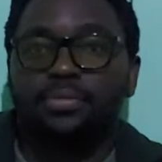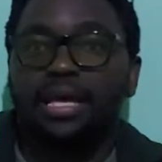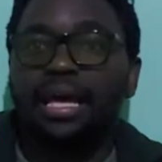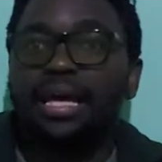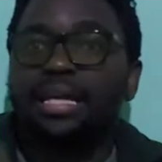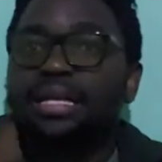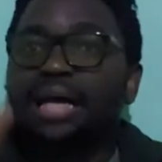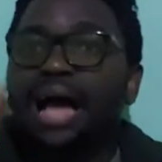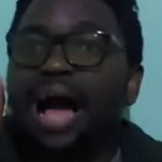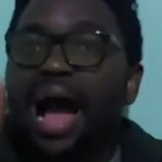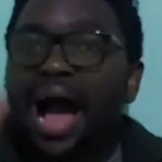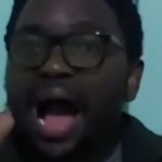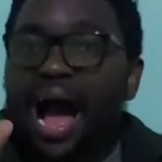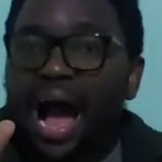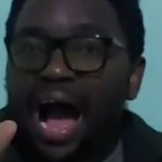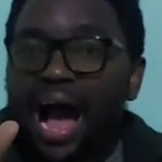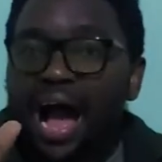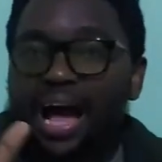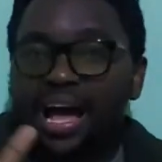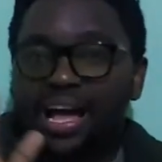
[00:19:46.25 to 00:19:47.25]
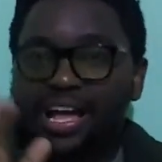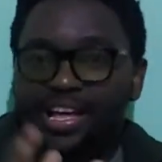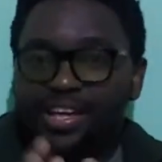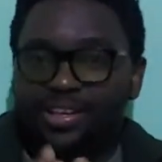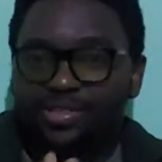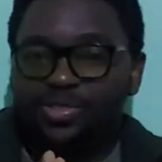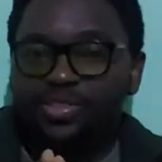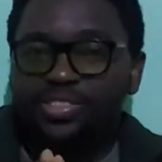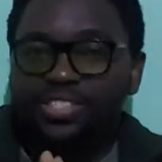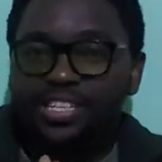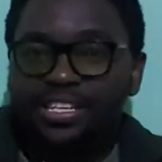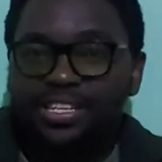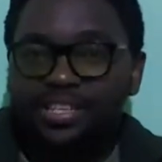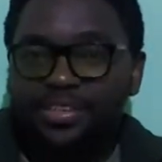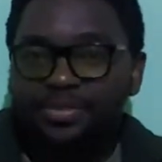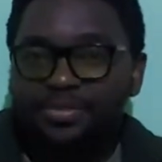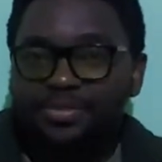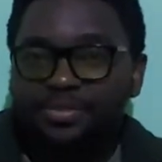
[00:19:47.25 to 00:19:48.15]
and A. You see?